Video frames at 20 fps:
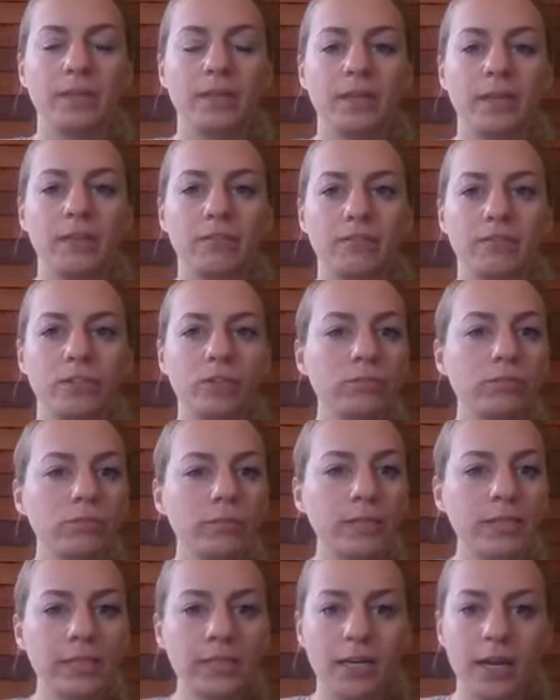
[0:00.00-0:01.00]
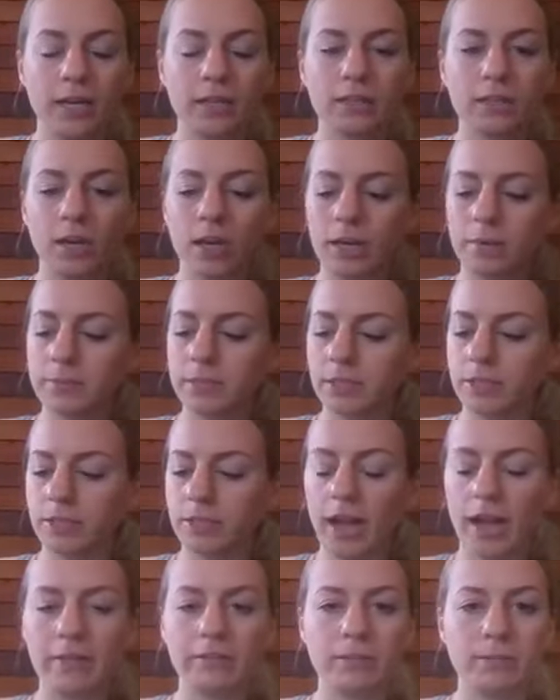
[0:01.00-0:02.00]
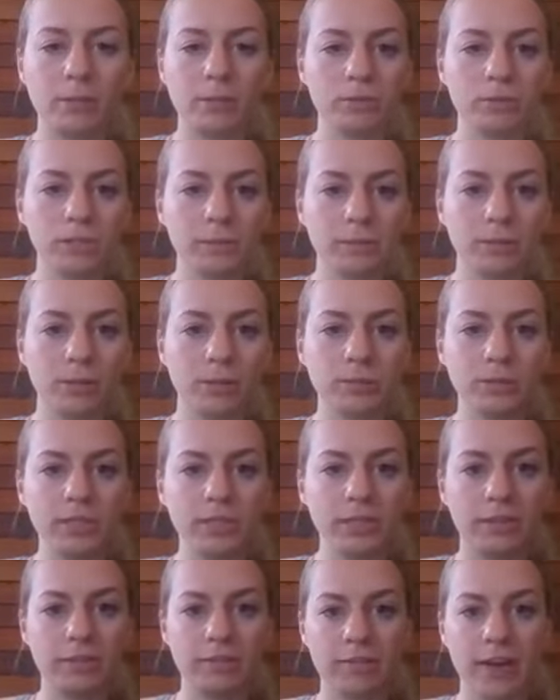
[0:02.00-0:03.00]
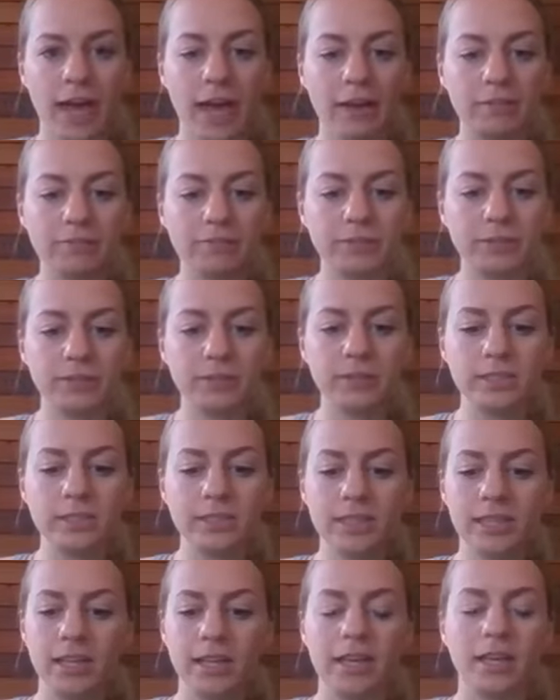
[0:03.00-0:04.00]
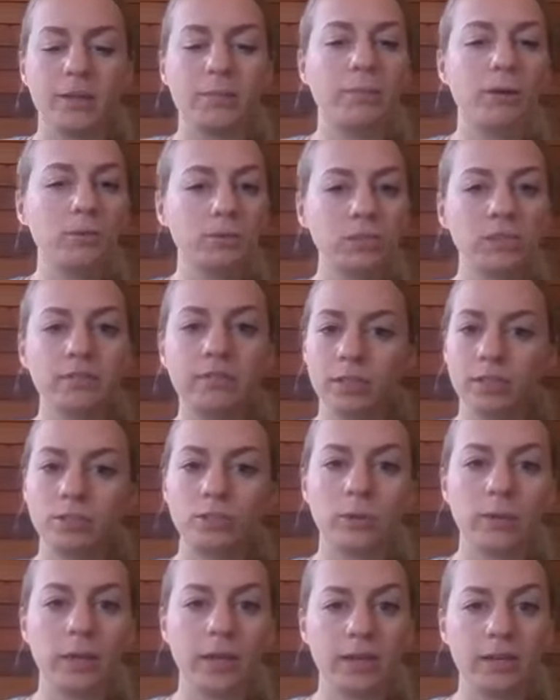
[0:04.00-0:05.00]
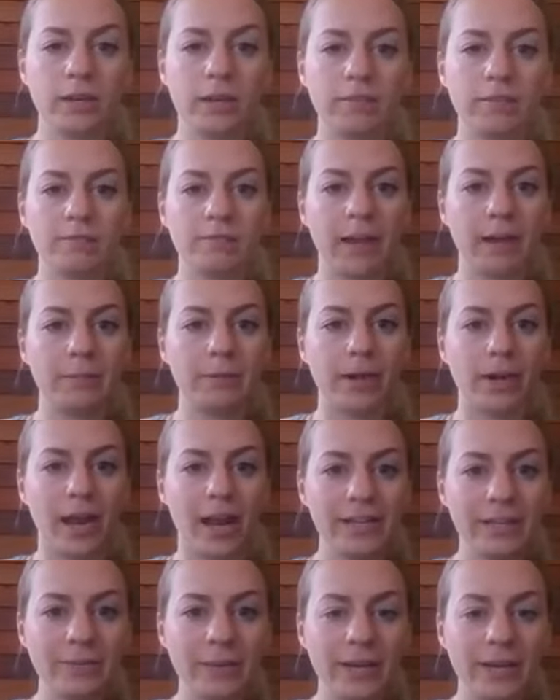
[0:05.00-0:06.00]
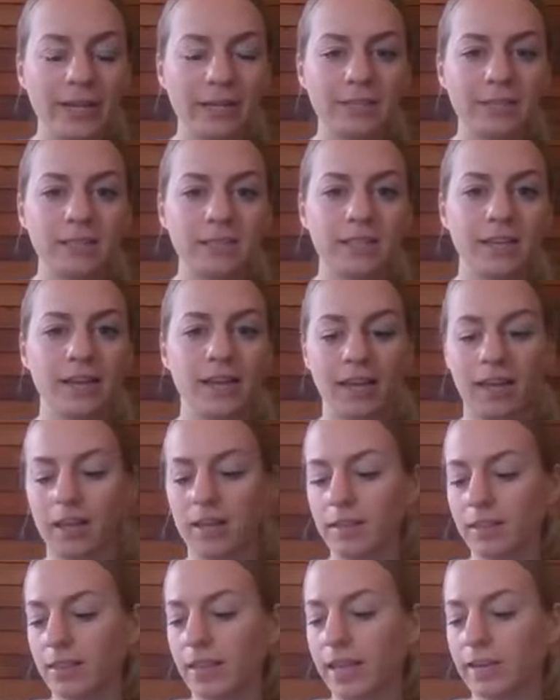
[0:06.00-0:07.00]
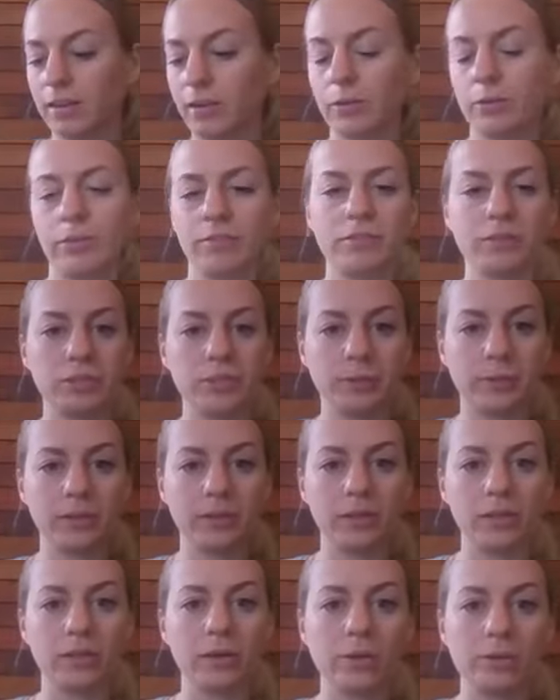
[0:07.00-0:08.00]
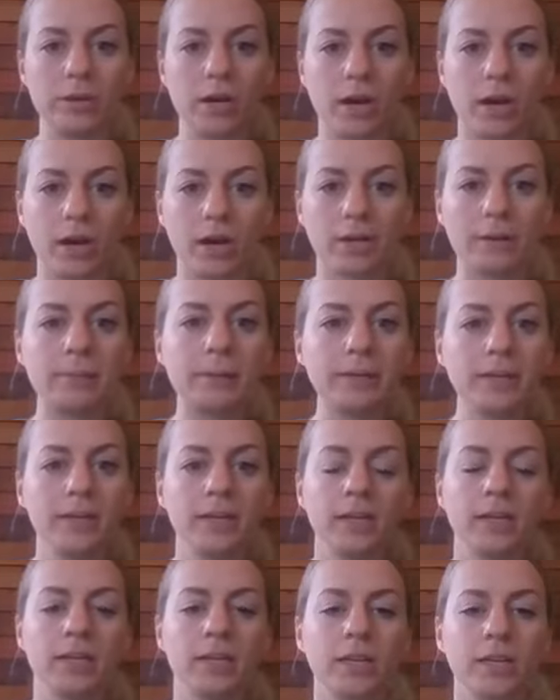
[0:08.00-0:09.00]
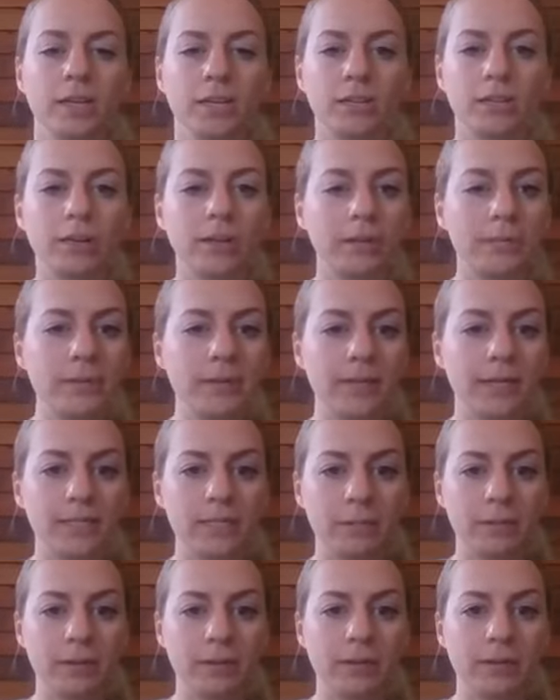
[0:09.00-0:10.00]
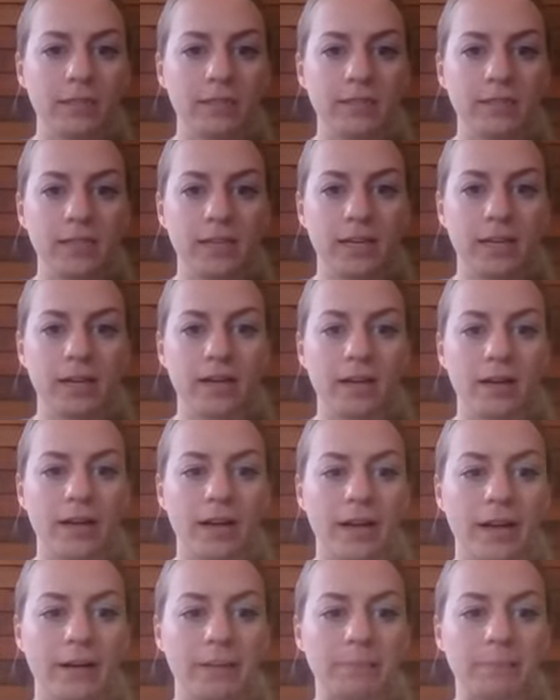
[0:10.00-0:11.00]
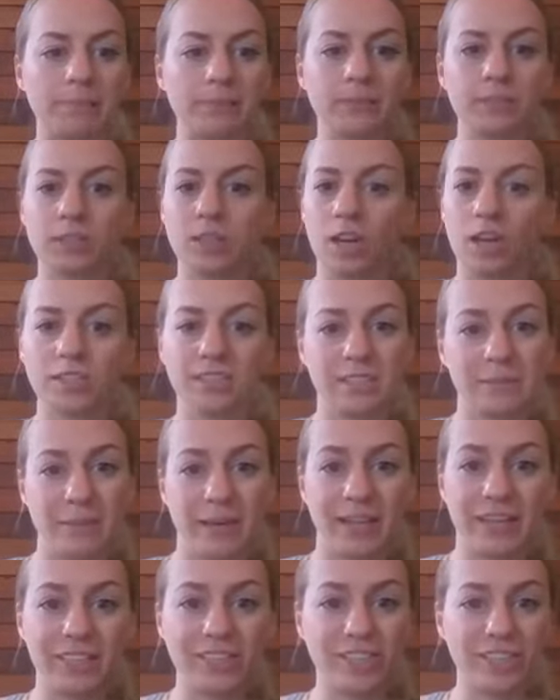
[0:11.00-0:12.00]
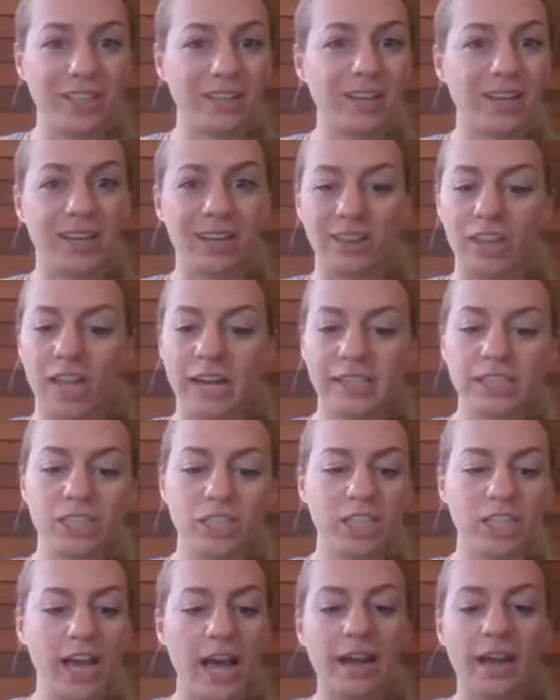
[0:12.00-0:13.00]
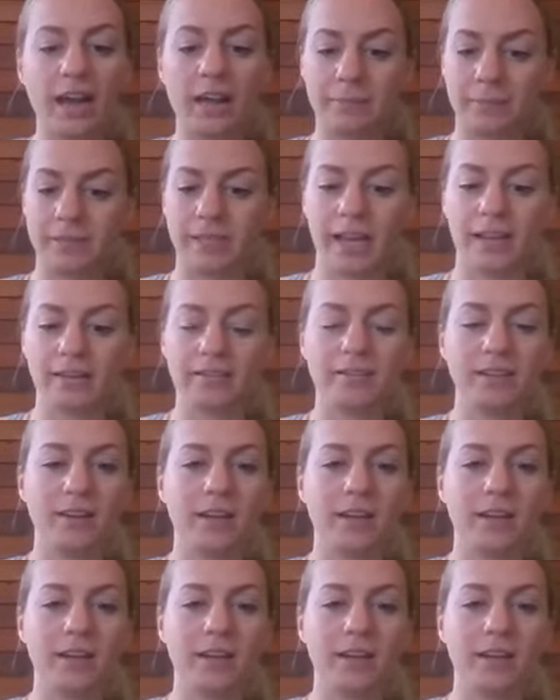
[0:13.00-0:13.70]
If you're really cutting carbs and you're having mostly protein and fat foods, most of us don't get enough fiber anyways, let alone if you're doing the low carb. You're going to be experiencing constipation and a lot of GI upset.